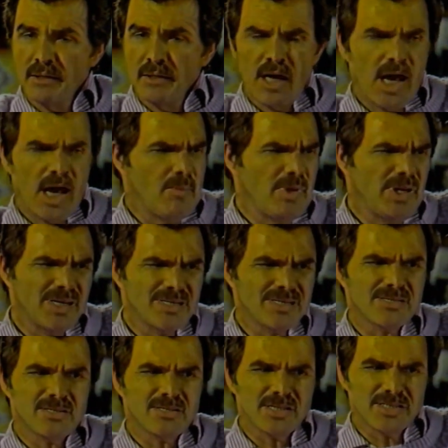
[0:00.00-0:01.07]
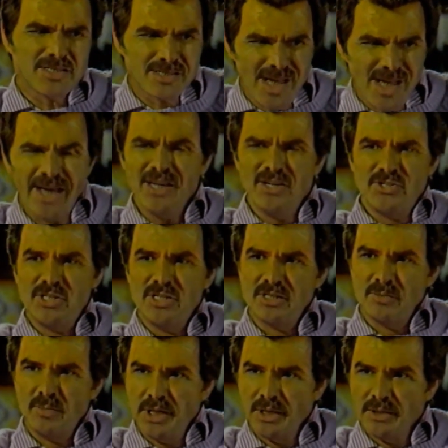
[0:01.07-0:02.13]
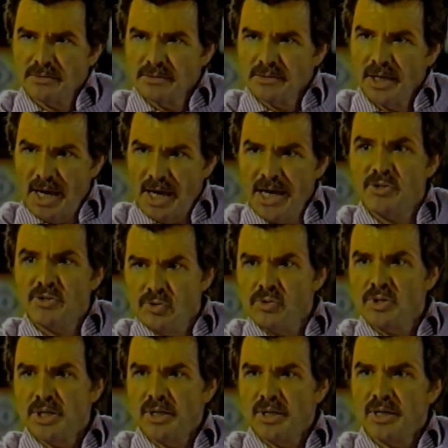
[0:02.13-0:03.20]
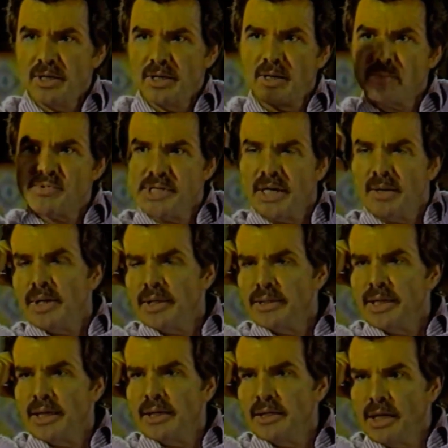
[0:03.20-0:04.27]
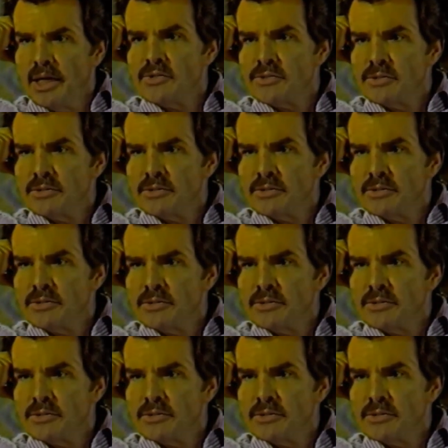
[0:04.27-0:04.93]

I mean, it's astonishing to me. And I do get uh, upset about that, yes.